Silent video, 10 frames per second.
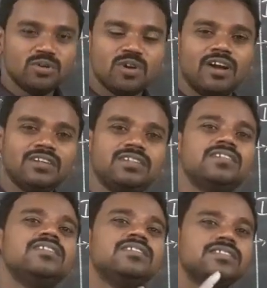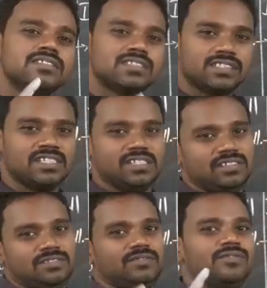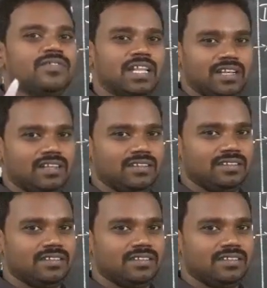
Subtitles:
not sing well.